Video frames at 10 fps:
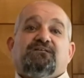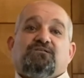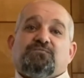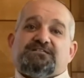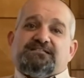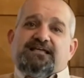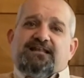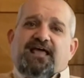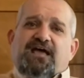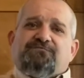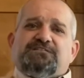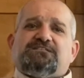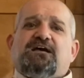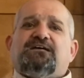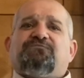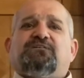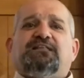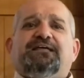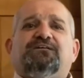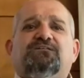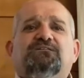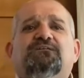we set half aside for later,